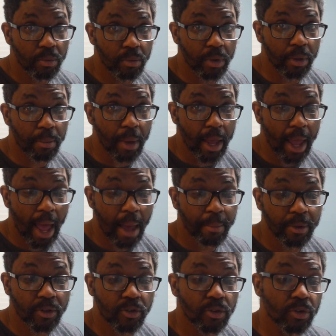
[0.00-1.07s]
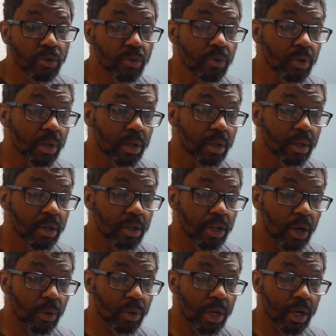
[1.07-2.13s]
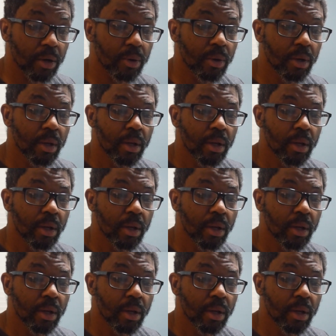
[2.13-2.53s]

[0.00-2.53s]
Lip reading: It may happen soon. Don't know.